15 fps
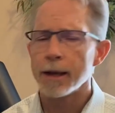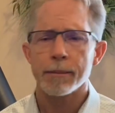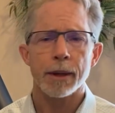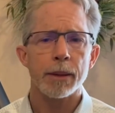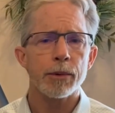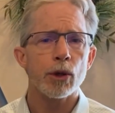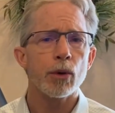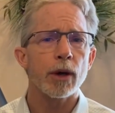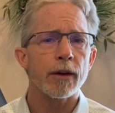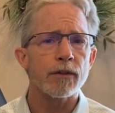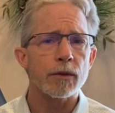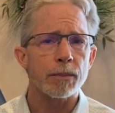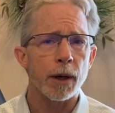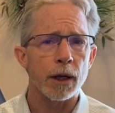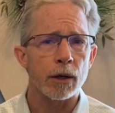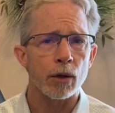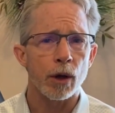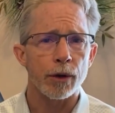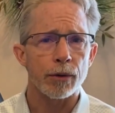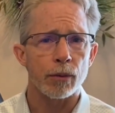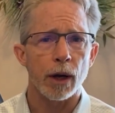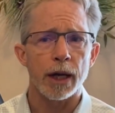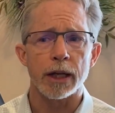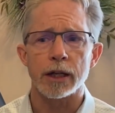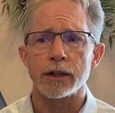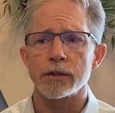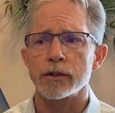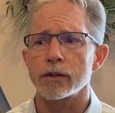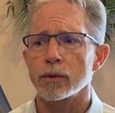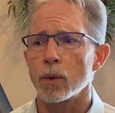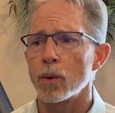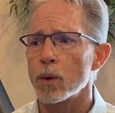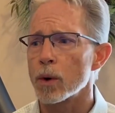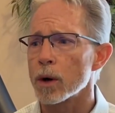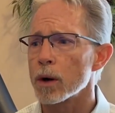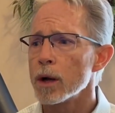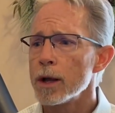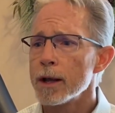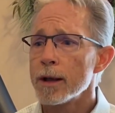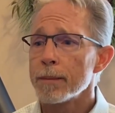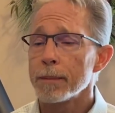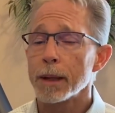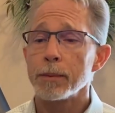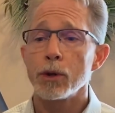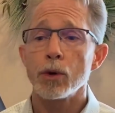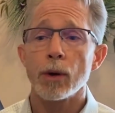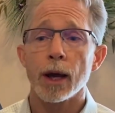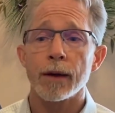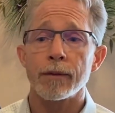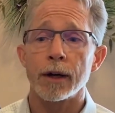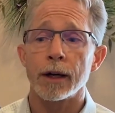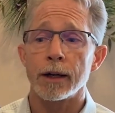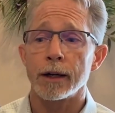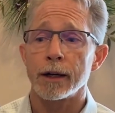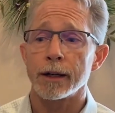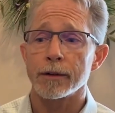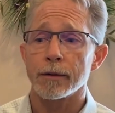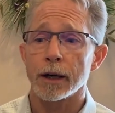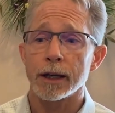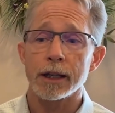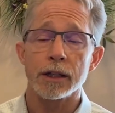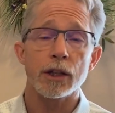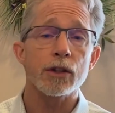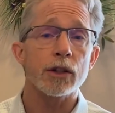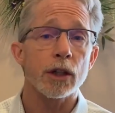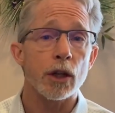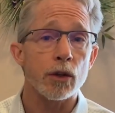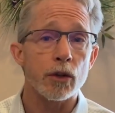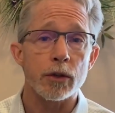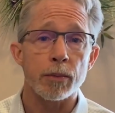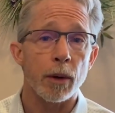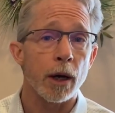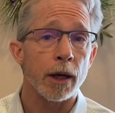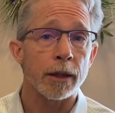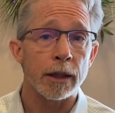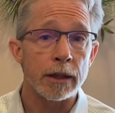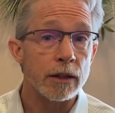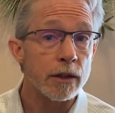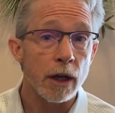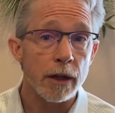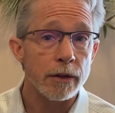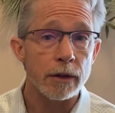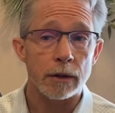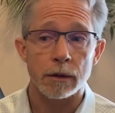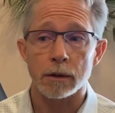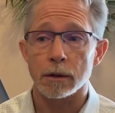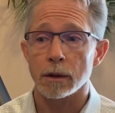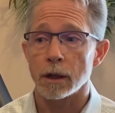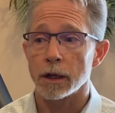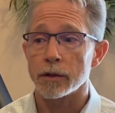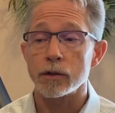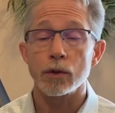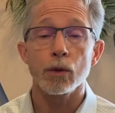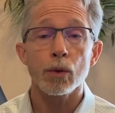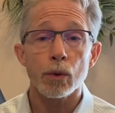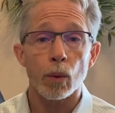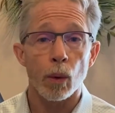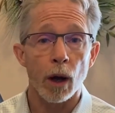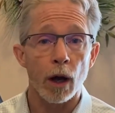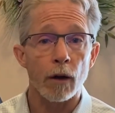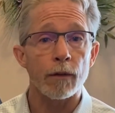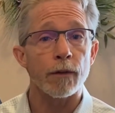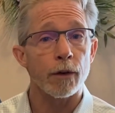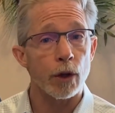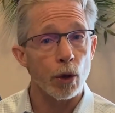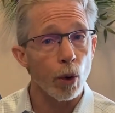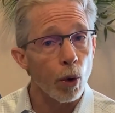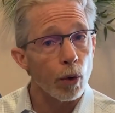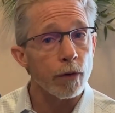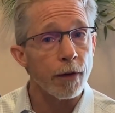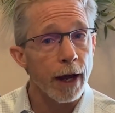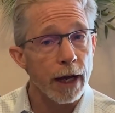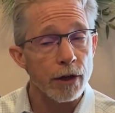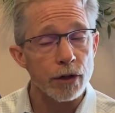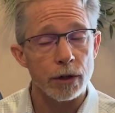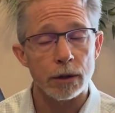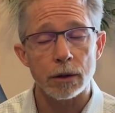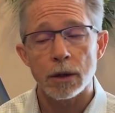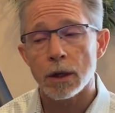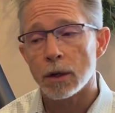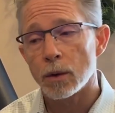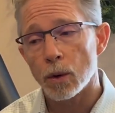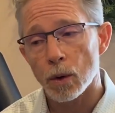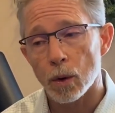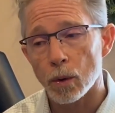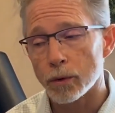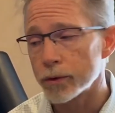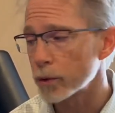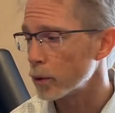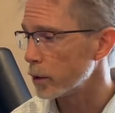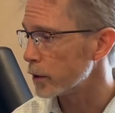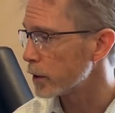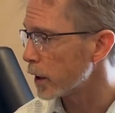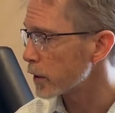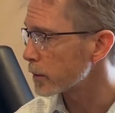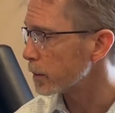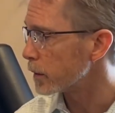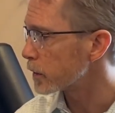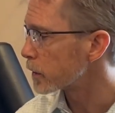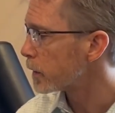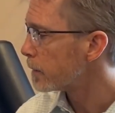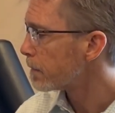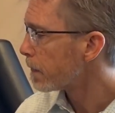Maybe you have spinal arthritis, or maybe you have a condition in your spine that doesn't suit well for the old-fashioned or old-school adjustments.